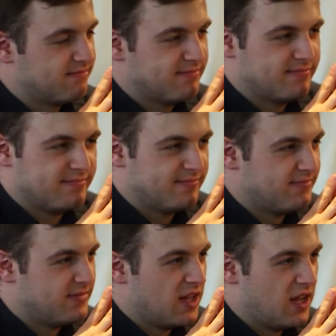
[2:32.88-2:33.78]
together. So
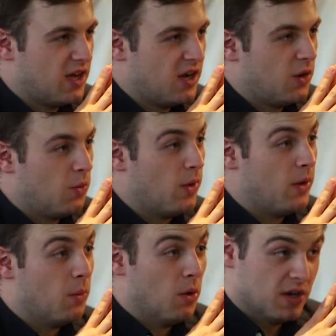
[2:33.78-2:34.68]
that, that's always
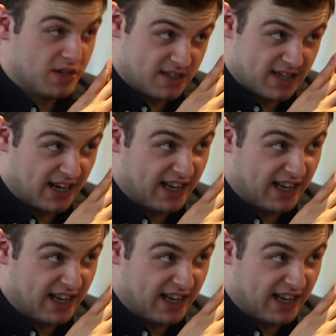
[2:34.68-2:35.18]
fantastic.